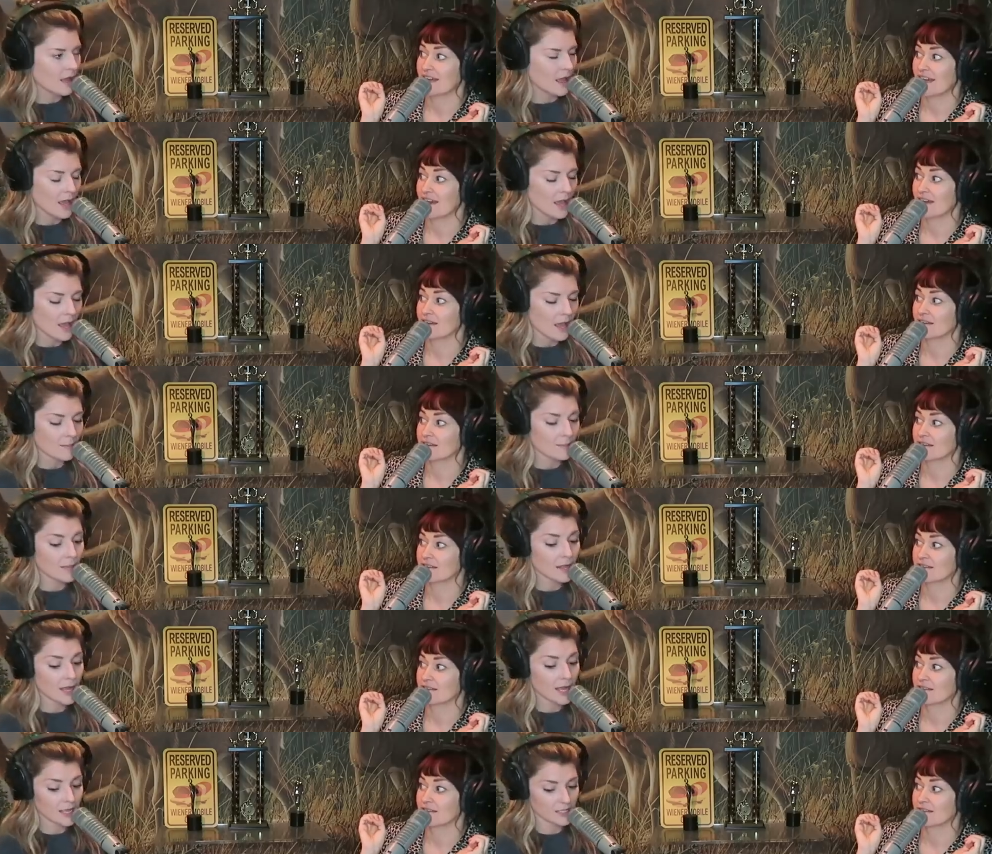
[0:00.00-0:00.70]
Speaker 1: Yeah.
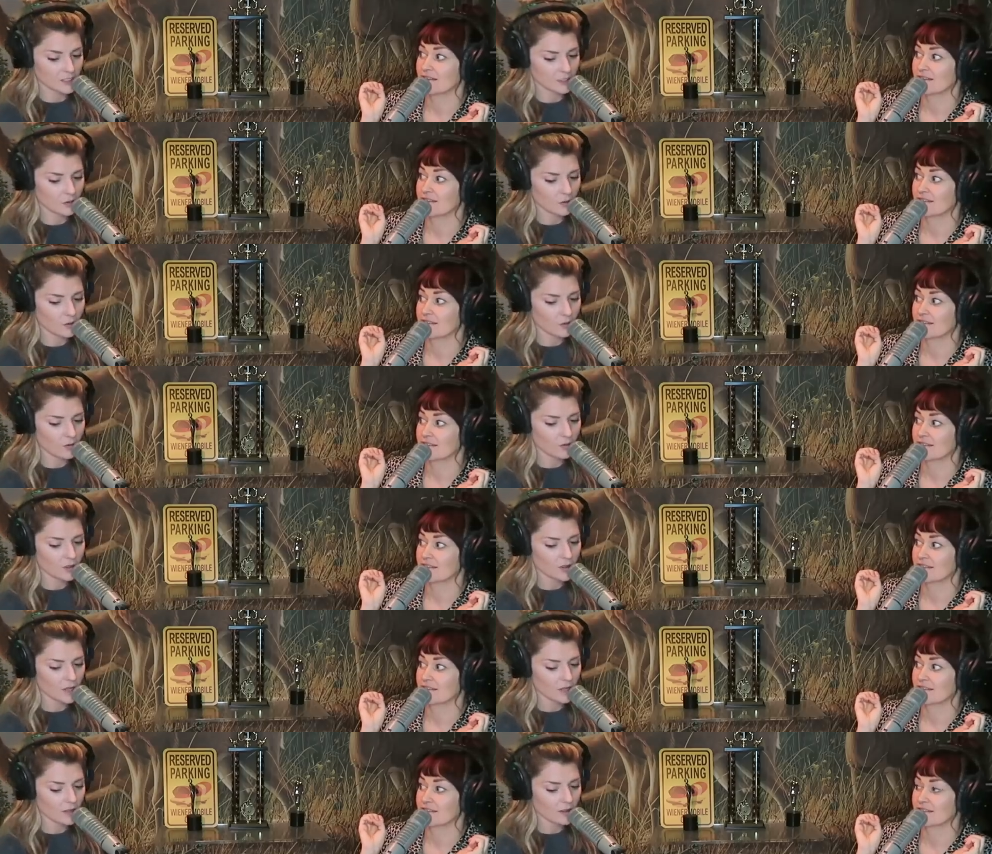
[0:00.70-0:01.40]
But
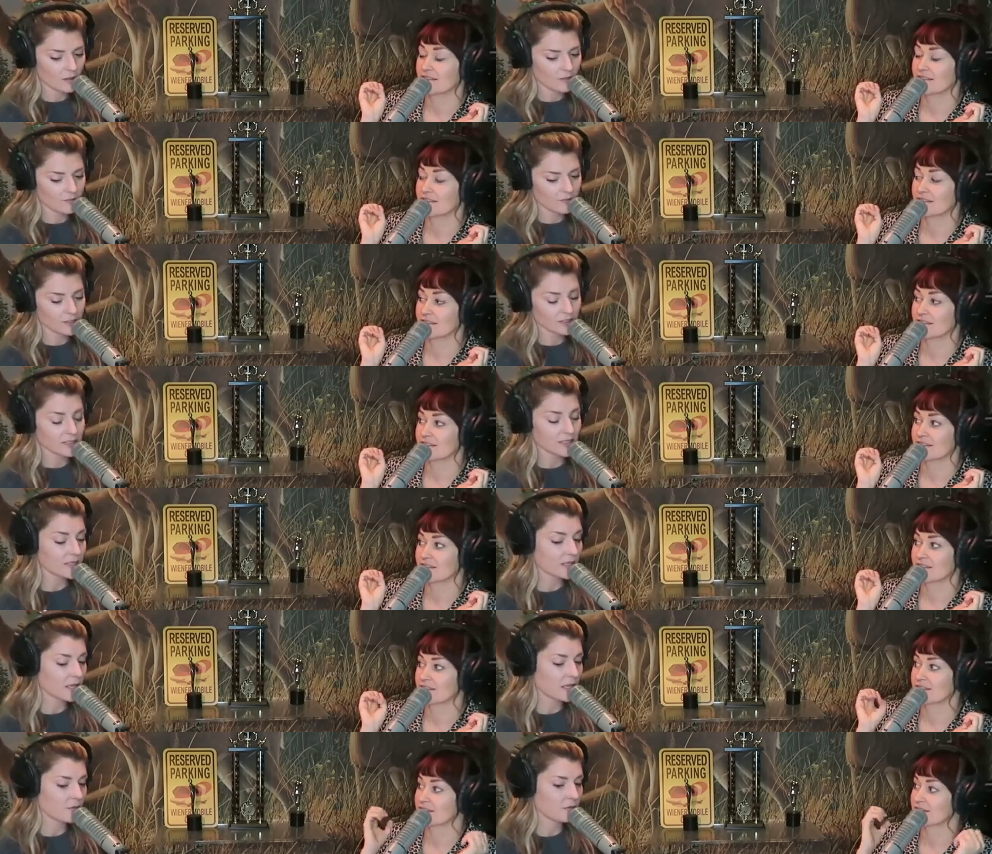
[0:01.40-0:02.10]
so the
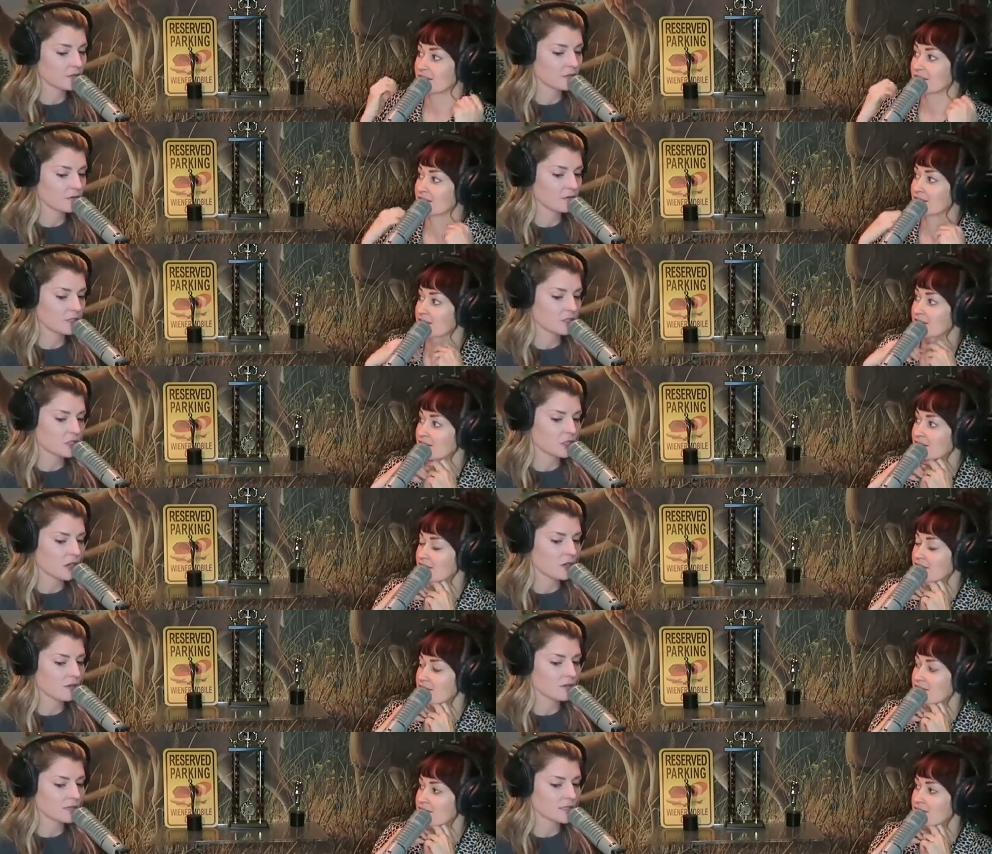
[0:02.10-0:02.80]
first night that he was doing
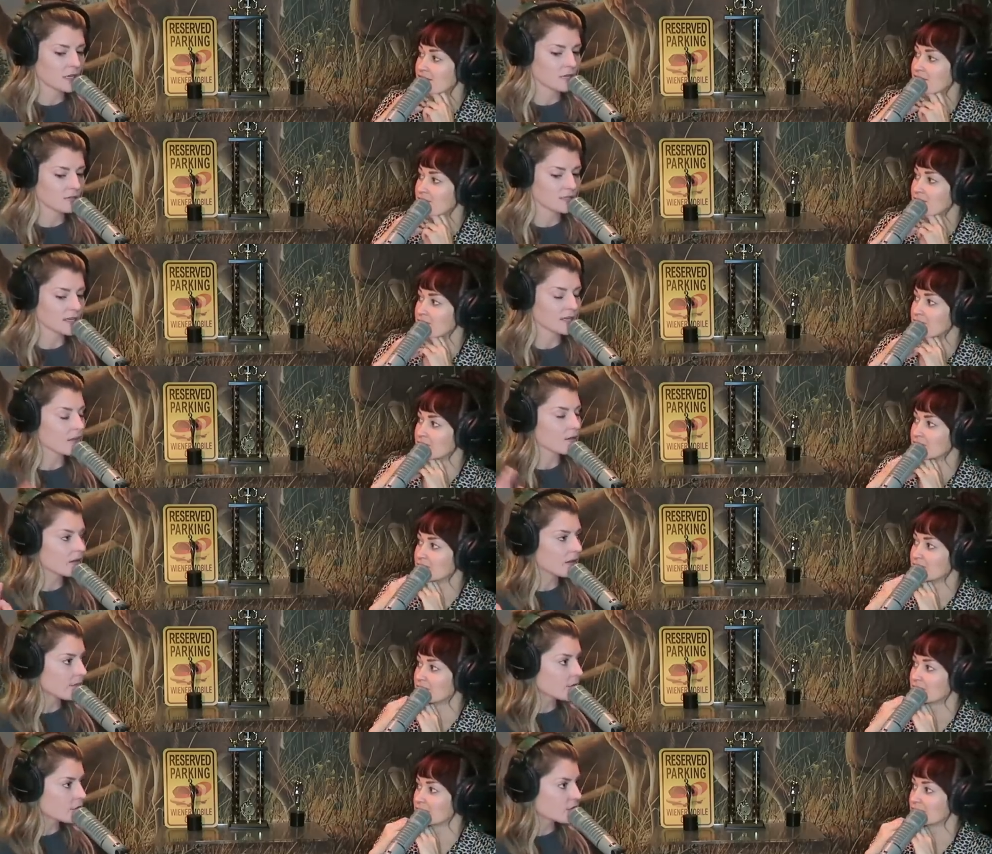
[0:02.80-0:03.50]
shows, I was like,
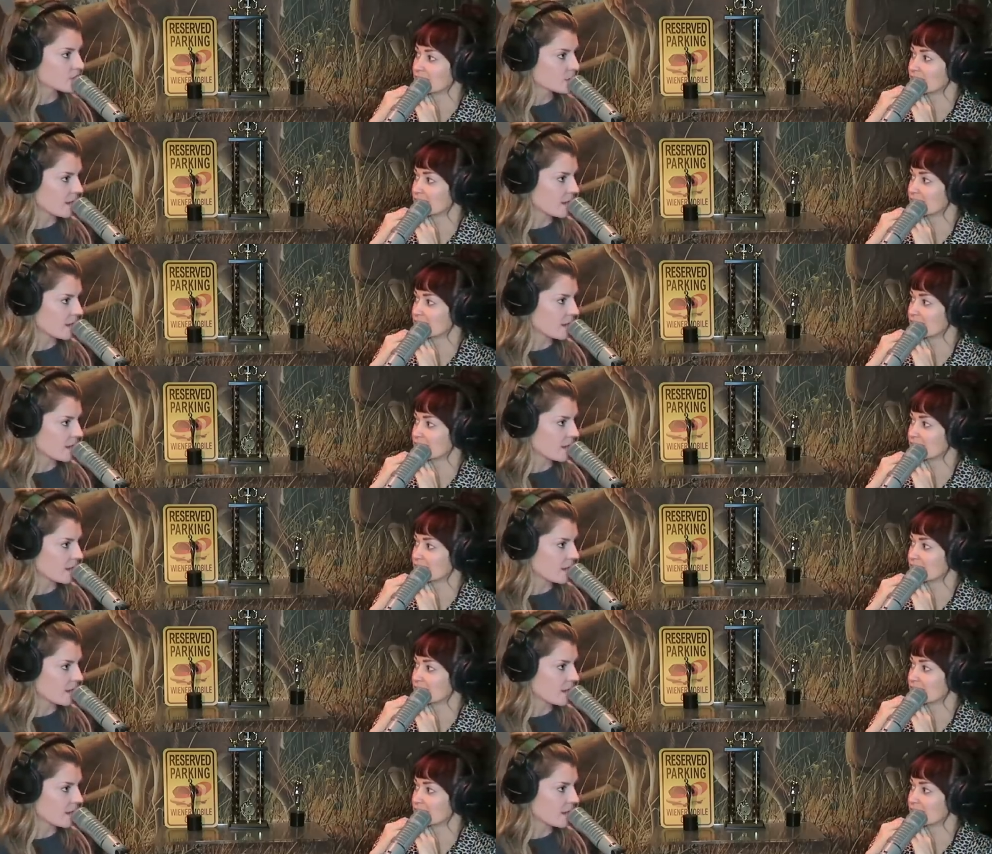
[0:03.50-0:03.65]
I'll give you